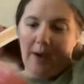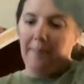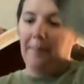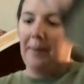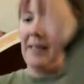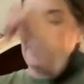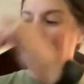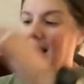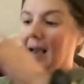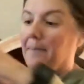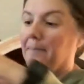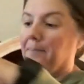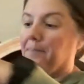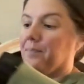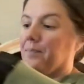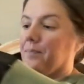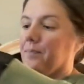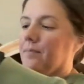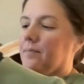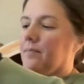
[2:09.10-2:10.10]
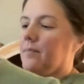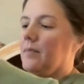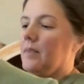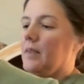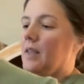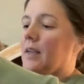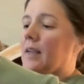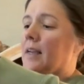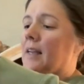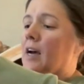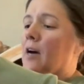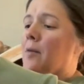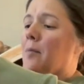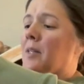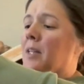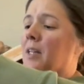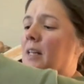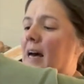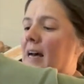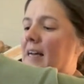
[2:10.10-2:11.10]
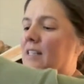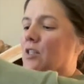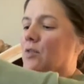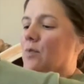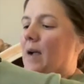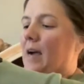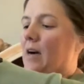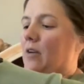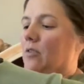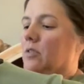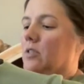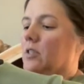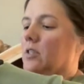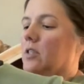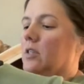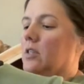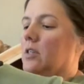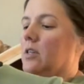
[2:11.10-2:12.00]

up like that. Okay, now I'm on the last round.